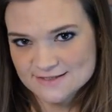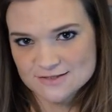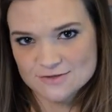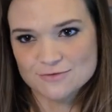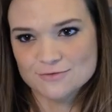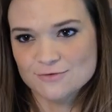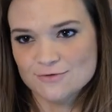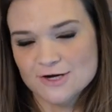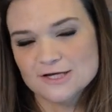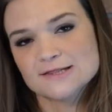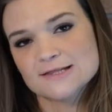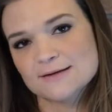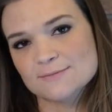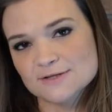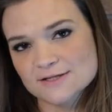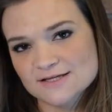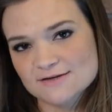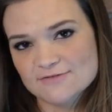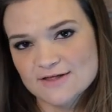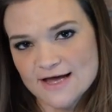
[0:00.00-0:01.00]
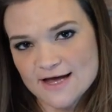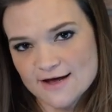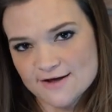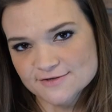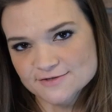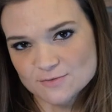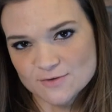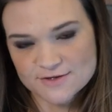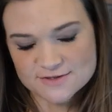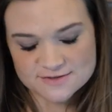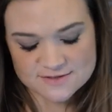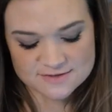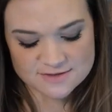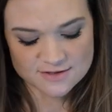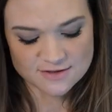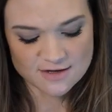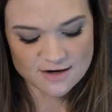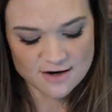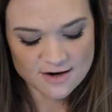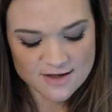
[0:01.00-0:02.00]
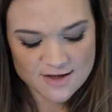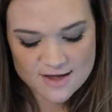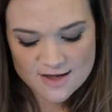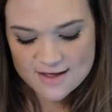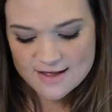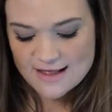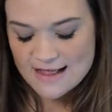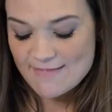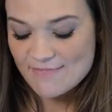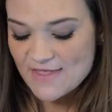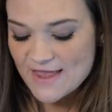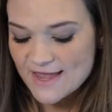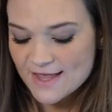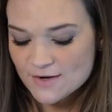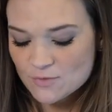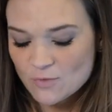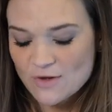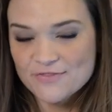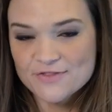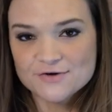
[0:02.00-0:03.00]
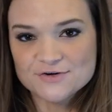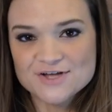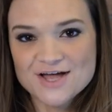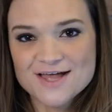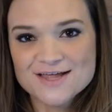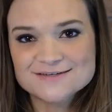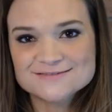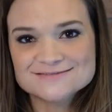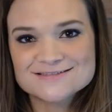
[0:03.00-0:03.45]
so don't crate them and leave the house while this is in there. And then when they're done,